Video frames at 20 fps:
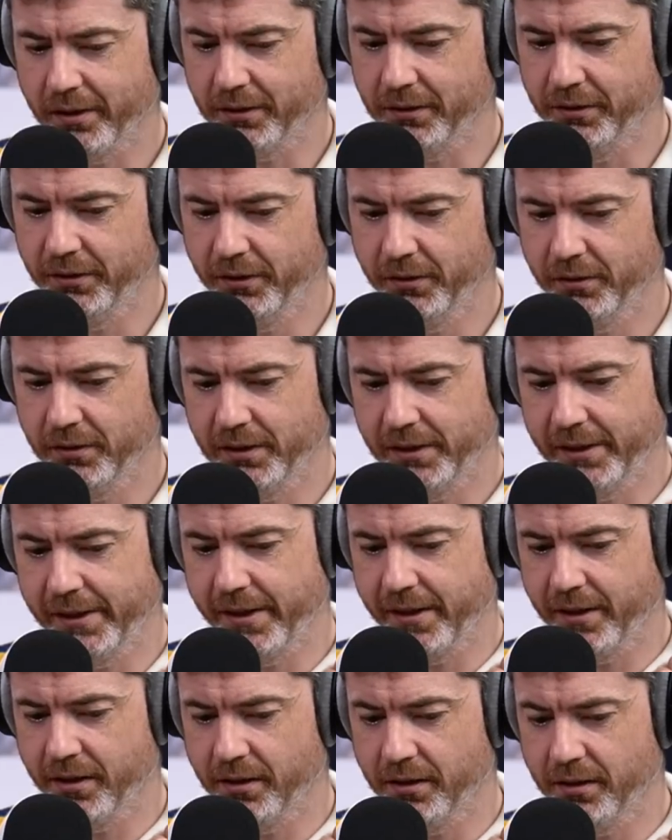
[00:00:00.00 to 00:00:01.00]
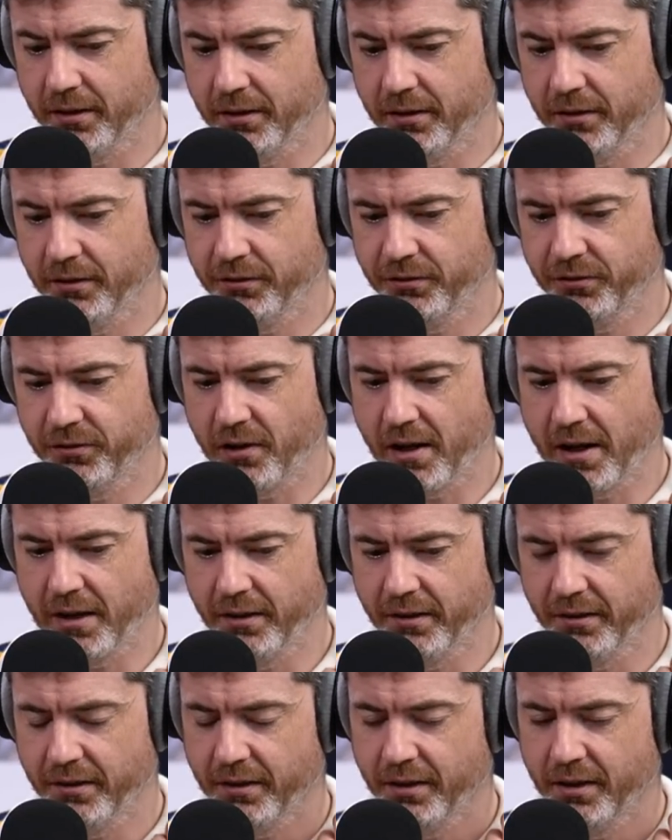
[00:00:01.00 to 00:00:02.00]
nuclear
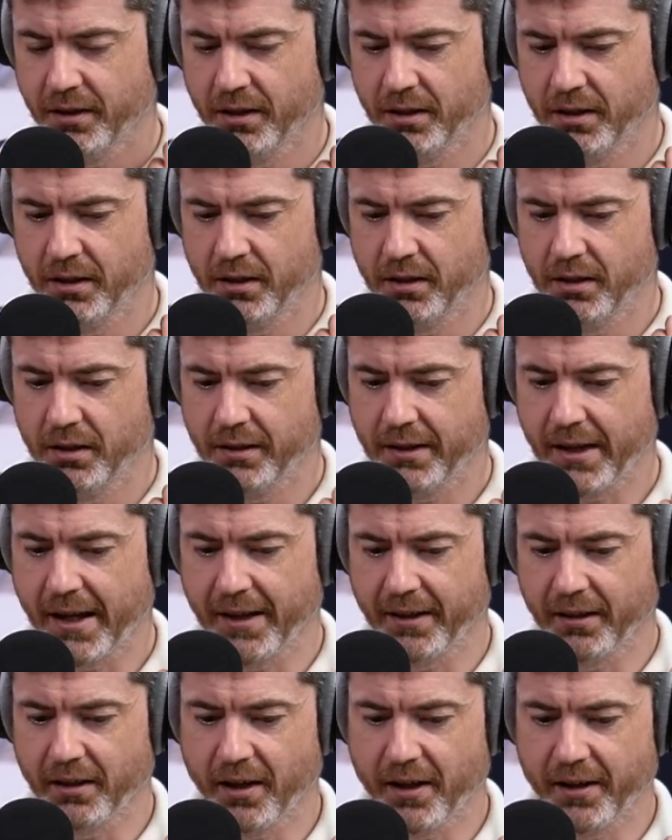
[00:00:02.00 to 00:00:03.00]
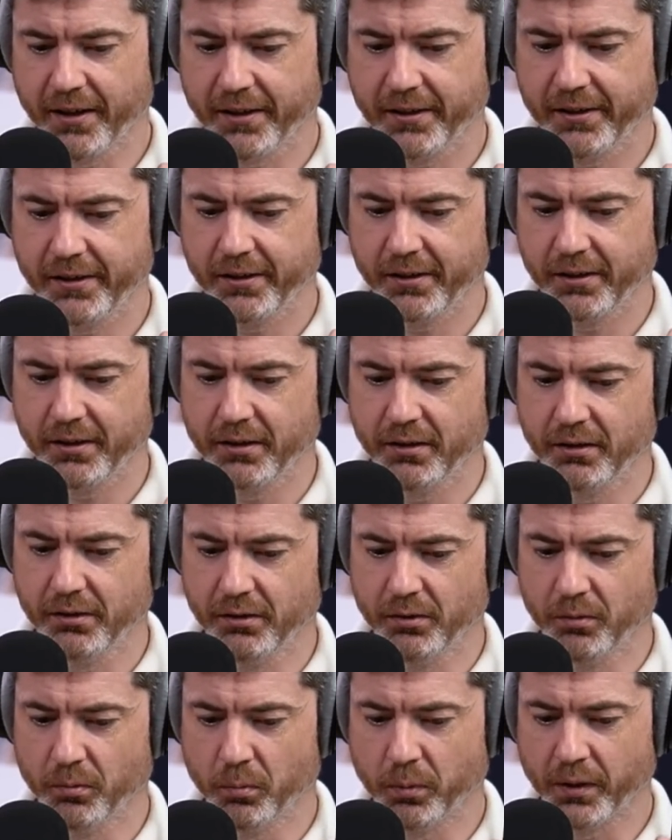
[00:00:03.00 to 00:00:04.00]
friend getting, like,
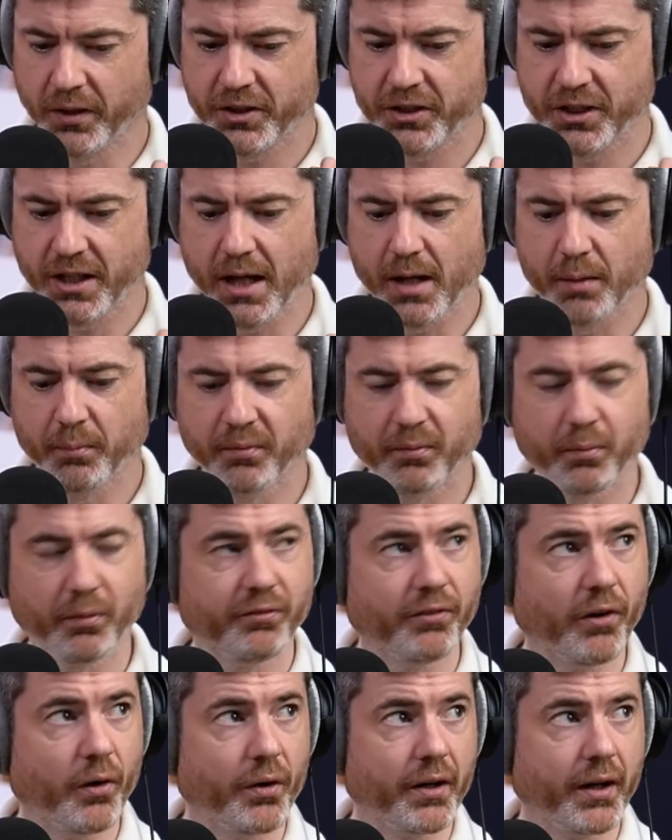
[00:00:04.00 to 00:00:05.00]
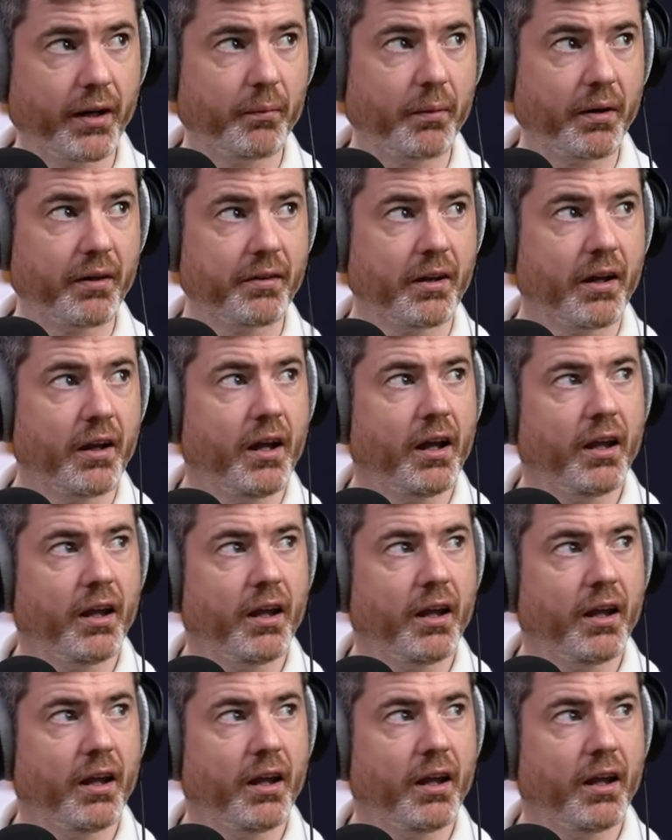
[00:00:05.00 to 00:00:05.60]
which games we're voted in? Because...